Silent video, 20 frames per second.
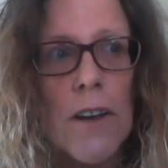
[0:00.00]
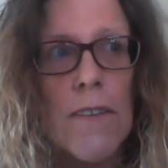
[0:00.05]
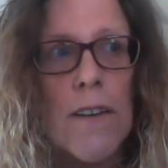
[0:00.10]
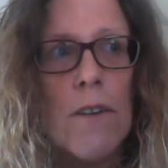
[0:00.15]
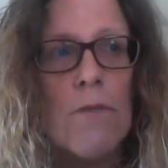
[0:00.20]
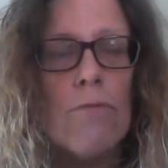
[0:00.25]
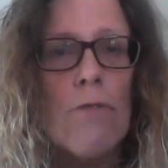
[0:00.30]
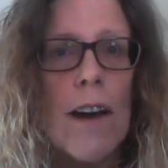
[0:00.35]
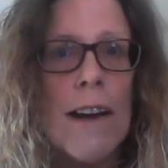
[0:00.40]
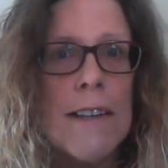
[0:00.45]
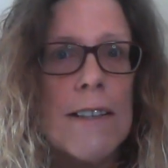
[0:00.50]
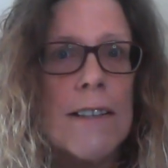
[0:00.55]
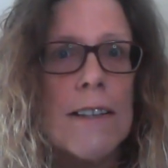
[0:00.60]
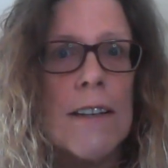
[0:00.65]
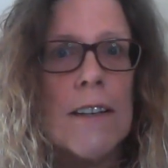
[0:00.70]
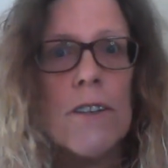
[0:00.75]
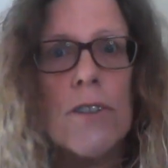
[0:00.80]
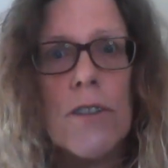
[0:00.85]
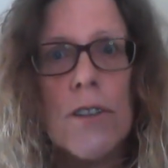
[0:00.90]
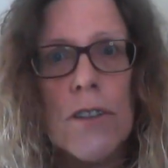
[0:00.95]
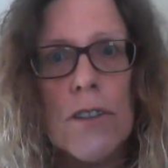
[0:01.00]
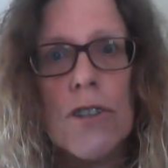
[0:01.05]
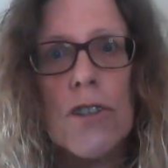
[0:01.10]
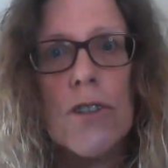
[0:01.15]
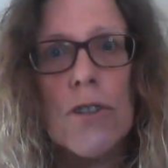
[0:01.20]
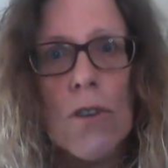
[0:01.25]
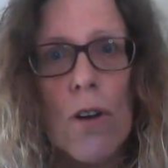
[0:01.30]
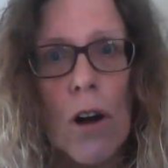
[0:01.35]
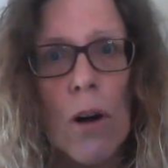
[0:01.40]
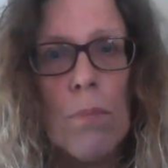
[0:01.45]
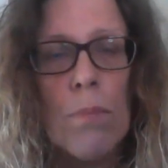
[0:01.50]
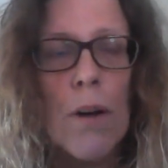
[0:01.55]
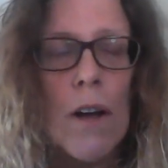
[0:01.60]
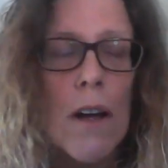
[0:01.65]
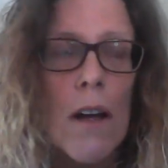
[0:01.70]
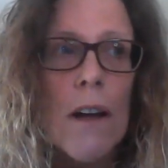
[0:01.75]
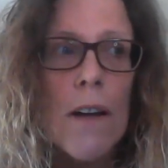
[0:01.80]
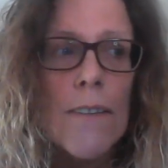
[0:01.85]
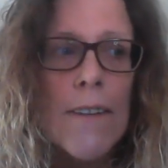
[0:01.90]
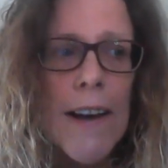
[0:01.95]
they're racing to the shop.
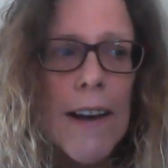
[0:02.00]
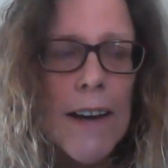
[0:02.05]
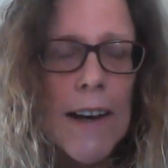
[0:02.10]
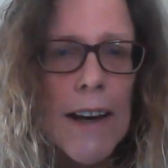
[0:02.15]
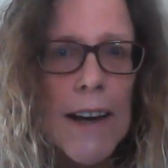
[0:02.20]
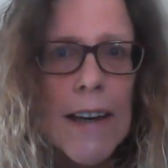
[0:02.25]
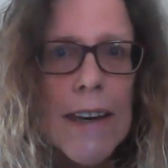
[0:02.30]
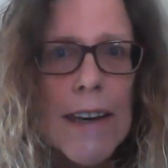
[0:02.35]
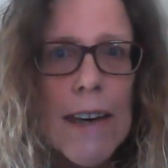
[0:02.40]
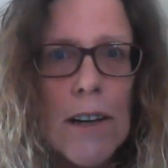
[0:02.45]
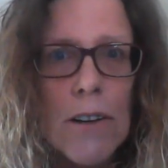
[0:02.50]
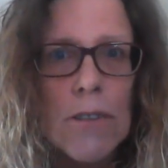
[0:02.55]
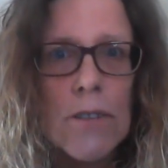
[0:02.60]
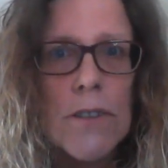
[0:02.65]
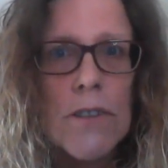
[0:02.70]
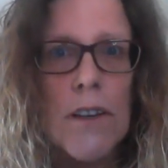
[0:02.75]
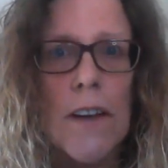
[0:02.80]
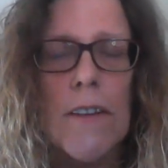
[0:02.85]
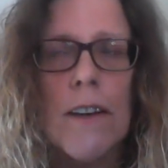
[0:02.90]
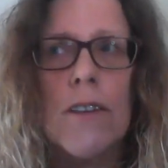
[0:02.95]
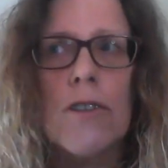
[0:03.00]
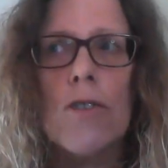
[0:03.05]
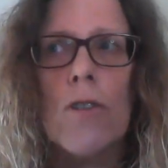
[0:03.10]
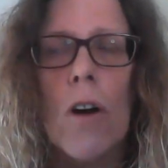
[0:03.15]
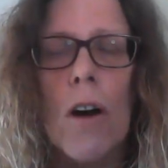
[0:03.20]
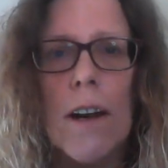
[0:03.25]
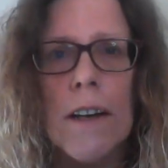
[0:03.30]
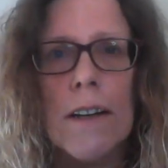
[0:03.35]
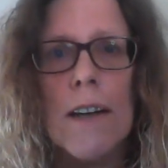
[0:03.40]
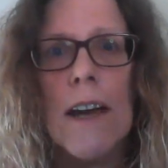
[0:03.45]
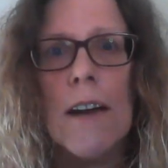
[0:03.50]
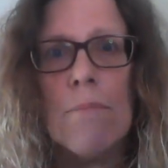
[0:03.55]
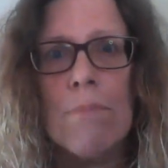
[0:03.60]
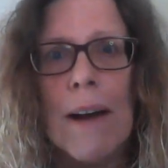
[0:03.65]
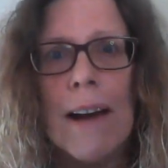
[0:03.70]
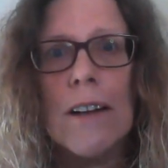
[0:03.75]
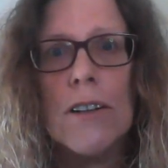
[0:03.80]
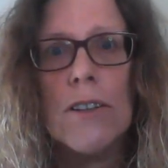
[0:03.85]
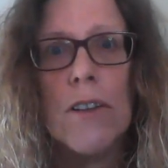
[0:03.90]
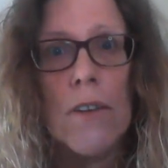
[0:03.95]
They get killed, so they're trying to get
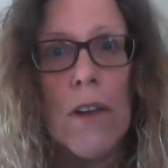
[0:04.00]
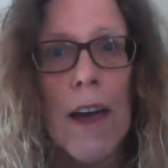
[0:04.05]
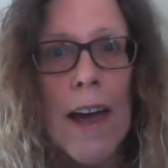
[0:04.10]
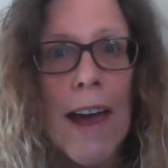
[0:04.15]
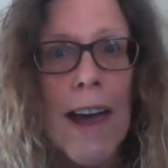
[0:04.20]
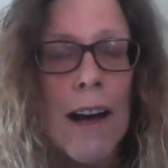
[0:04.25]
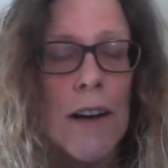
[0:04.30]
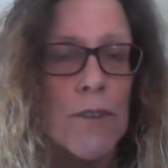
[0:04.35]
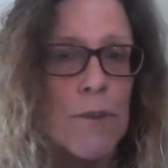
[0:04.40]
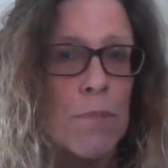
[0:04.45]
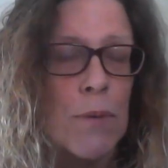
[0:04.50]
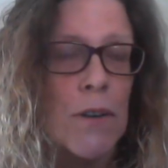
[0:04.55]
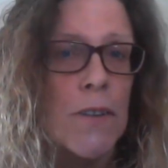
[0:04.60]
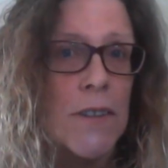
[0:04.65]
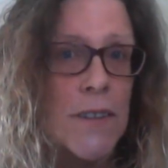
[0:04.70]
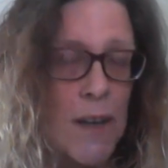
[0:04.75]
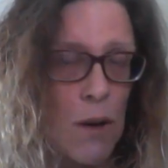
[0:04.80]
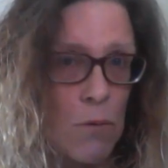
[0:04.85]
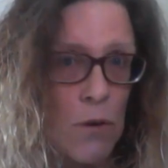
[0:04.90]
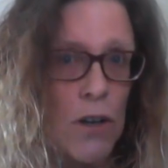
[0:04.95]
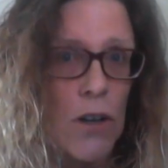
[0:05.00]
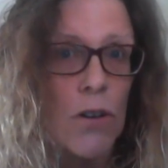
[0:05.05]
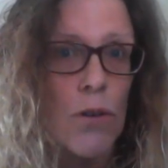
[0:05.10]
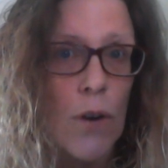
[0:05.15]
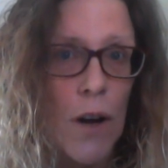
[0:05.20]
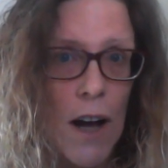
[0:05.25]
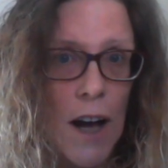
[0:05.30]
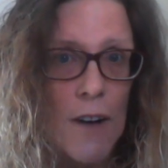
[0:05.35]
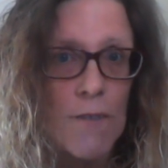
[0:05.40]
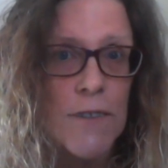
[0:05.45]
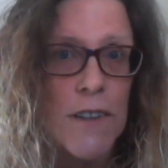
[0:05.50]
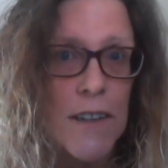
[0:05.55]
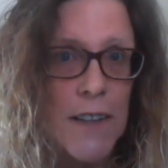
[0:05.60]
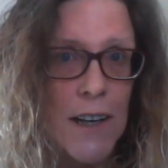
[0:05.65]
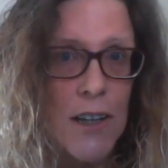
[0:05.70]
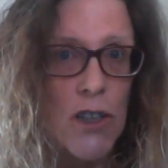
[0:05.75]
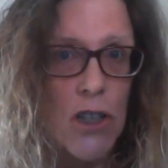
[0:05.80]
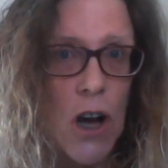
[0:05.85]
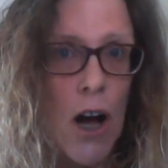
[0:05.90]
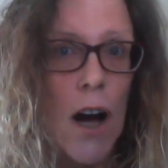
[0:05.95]
back to the house because they want to look after
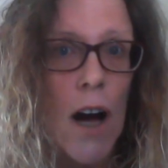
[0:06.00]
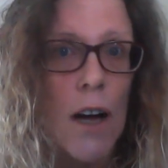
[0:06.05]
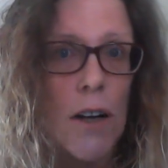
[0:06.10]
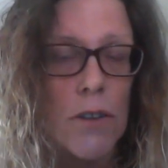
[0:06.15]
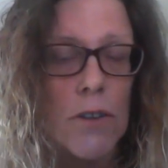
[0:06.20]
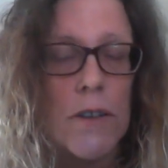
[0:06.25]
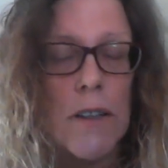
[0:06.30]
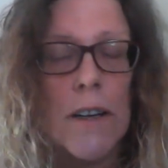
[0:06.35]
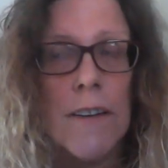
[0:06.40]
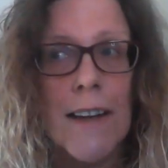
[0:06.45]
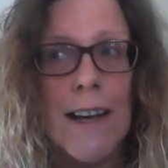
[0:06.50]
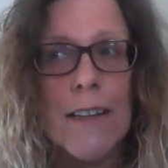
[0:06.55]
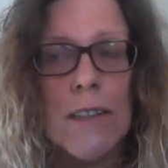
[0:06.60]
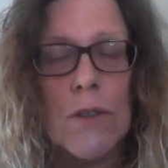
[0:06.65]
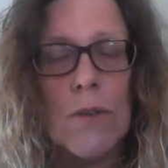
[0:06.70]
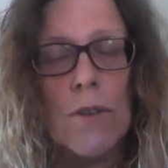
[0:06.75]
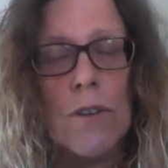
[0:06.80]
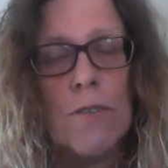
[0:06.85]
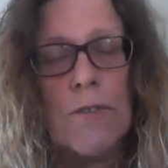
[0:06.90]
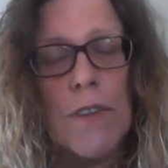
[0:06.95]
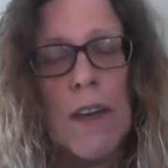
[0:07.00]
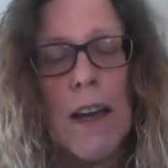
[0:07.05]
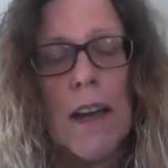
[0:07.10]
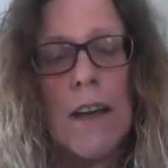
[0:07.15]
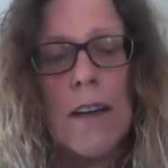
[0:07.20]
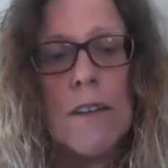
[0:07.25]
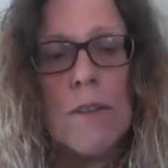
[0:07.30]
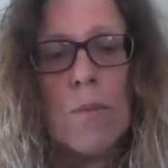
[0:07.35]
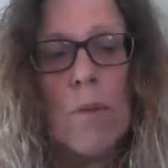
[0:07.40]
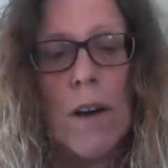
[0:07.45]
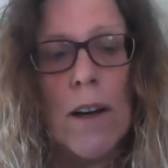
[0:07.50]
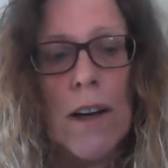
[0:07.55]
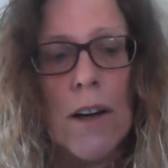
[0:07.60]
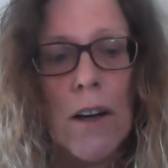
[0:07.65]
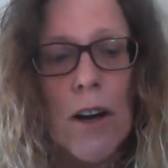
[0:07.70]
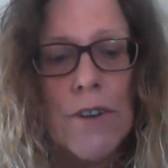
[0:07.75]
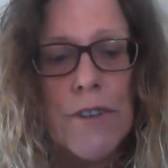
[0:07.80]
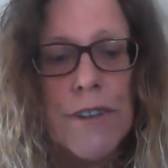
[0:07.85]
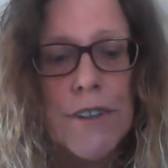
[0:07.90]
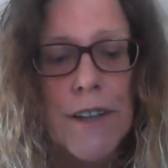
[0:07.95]
their child. That sort of thing is why a
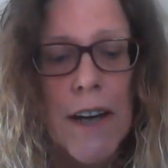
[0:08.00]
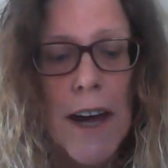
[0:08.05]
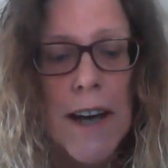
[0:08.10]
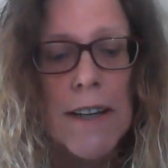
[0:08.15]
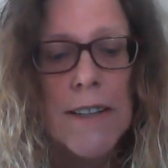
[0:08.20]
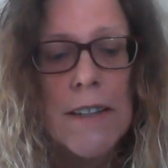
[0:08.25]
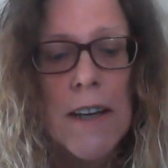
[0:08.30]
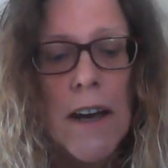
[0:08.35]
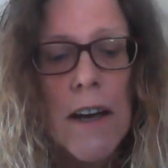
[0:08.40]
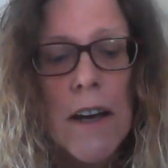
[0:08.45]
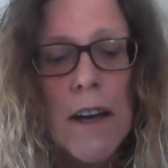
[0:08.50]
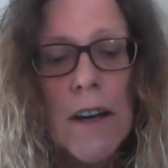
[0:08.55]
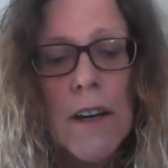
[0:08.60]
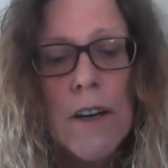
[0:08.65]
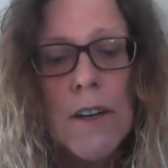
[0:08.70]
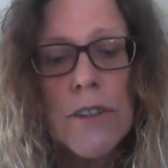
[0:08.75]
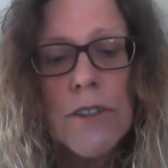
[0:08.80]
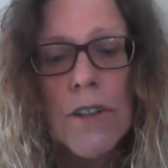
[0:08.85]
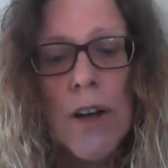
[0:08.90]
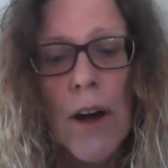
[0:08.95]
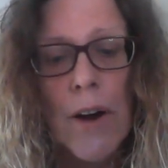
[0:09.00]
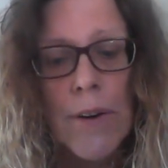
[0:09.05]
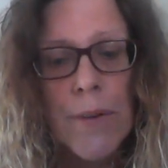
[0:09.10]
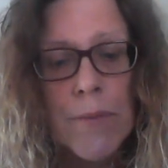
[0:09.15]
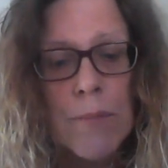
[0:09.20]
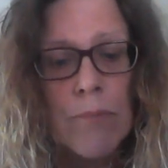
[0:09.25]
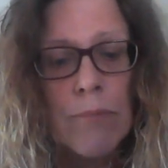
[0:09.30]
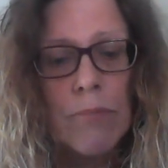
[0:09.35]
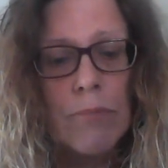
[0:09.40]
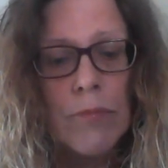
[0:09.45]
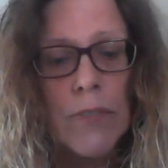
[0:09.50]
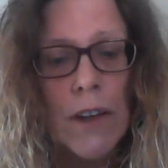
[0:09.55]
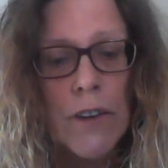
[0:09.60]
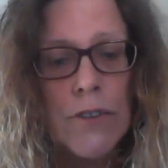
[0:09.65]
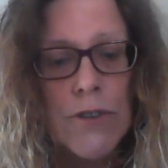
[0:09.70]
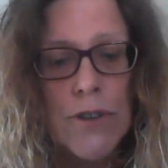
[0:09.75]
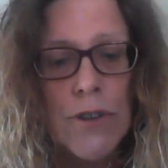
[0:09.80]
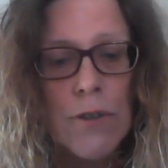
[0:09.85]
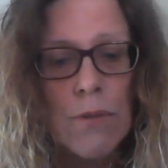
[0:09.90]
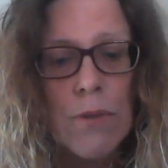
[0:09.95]
ghost stays. So
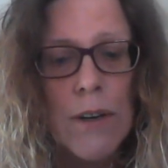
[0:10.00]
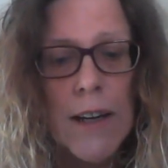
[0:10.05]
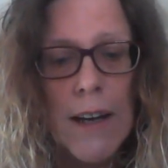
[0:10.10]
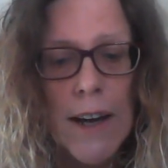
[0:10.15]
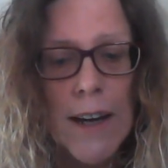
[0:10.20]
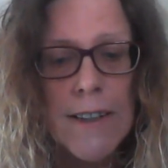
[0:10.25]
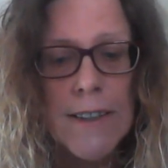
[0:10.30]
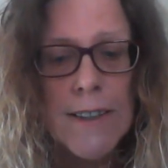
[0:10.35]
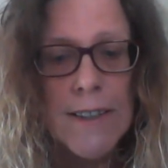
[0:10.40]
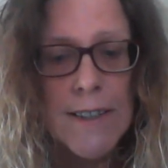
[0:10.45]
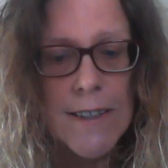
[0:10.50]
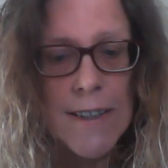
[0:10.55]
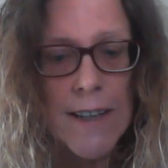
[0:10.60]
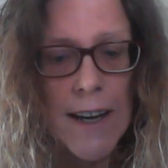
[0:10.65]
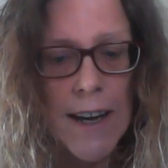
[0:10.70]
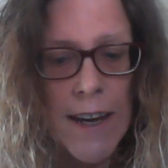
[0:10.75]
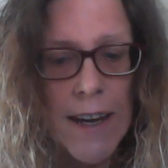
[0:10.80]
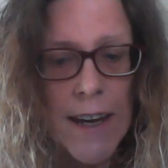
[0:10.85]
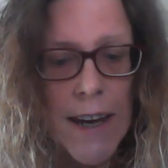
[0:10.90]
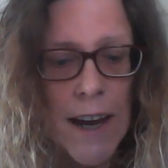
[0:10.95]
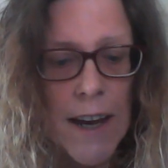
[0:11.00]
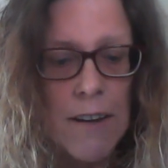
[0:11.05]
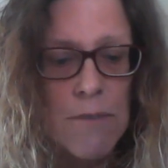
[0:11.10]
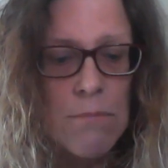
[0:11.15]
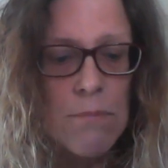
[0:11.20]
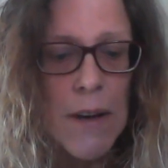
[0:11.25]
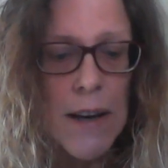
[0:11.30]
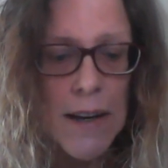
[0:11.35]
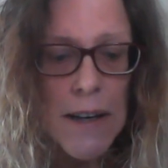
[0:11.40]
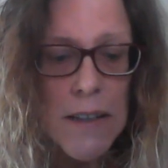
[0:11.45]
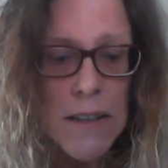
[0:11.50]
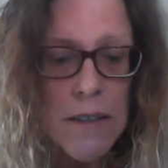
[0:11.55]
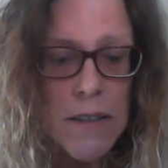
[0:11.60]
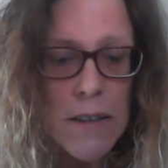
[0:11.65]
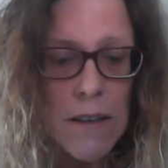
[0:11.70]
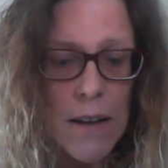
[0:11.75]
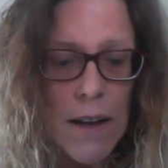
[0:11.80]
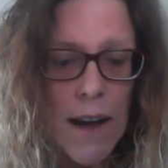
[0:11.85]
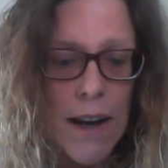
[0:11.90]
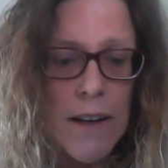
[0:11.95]
do we get to see and
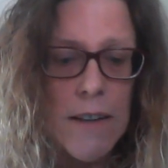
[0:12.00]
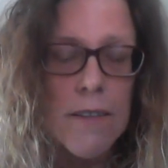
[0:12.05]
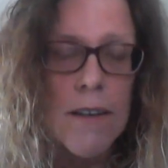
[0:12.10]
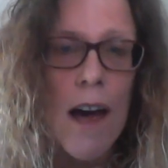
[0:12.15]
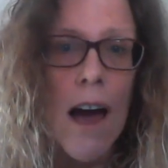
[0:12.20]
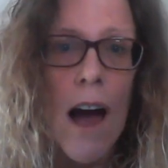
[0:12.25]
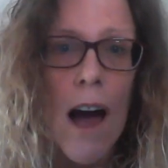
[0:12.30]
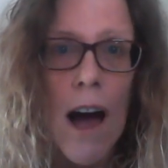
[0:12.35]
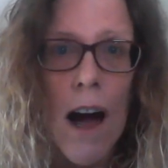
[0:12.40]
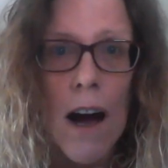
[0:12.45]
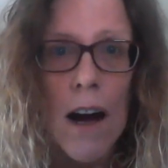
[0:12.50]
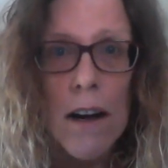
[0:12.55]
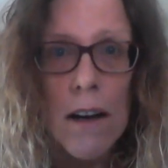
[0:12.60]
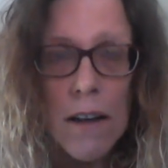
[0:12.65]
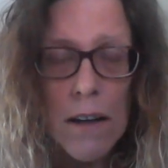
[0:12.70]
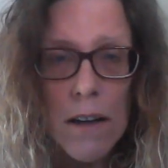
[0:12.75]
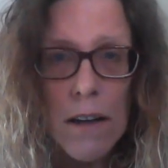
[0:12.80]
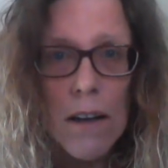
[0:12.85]
meet and hug